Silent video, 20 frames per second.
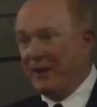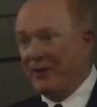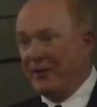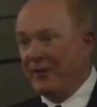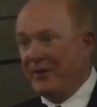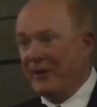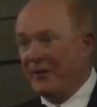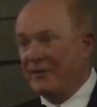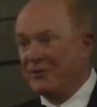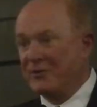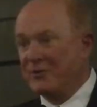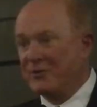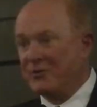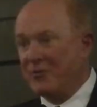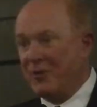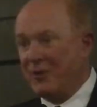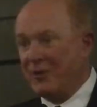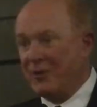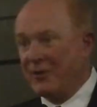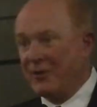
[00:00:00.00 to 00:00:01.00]
better and
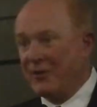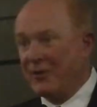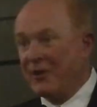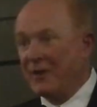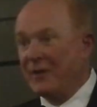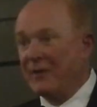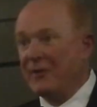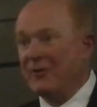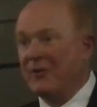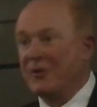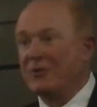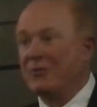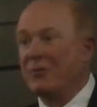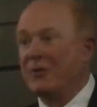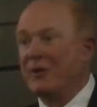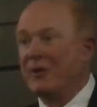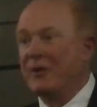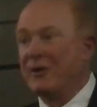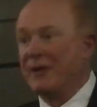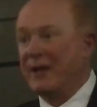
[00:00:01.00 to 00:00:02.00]
stronger because
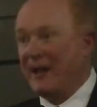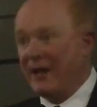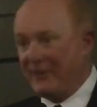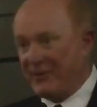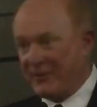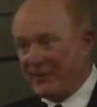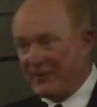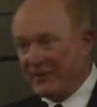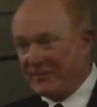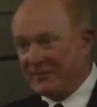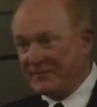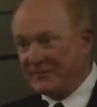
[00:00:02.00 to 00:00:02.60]
we're together.